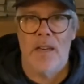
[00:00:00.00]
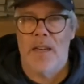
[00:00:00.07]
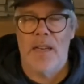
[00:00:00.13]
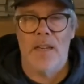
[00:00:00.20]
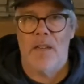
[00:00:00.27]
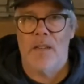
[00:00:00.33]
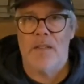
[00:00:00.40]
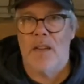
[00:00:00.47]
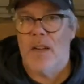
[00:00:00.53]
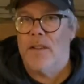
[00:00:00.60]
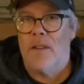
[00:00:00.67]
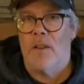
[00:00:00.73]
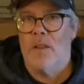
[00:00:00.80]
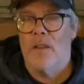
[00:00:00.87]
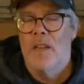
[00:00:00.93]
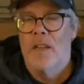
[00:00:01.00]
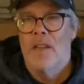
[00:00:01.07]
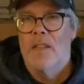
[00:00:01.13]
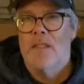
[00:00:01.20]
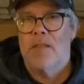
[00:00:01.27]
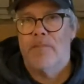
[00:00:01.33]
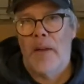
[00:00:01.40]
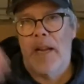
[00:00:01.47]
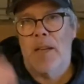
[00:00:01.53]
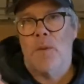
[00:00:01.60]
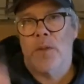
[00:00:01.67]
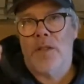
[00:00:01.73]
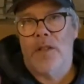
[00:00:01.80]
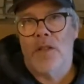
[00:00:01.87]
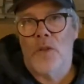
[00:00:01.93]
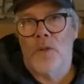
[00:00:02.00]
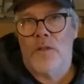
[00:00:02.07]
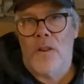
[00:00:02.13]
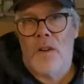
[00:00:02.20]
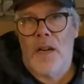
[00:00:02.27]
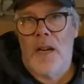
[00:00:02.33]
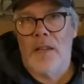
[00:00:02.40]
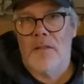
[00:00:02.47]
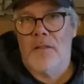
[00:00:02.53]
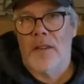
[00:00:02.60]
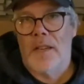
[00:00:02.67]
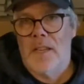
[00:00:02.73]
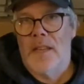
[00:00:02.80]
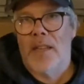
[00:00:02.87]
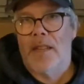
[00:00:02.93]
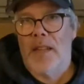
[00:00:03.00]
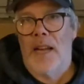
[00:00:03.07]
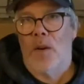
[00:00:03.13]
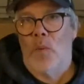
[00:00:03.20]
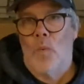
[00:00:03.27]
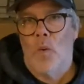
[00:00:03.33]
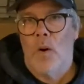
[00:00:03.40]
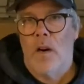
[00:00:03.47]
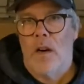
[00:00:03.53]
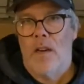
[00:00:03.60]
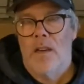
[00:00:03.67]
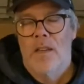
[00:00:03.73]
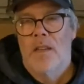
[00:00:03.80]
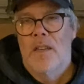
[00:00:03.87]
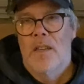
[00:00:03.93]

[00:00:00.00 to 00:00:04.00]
else, although Spain was a neutral country in that war.